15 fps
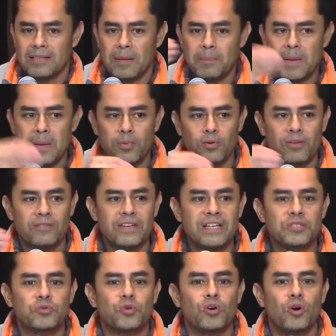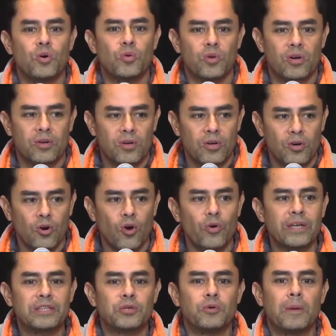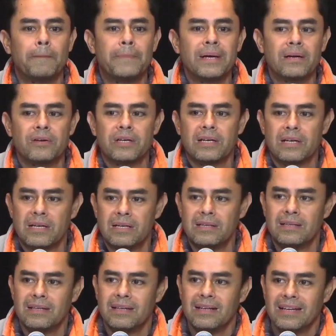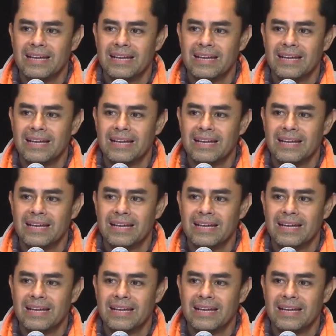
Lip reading: The people of Israel were going through a period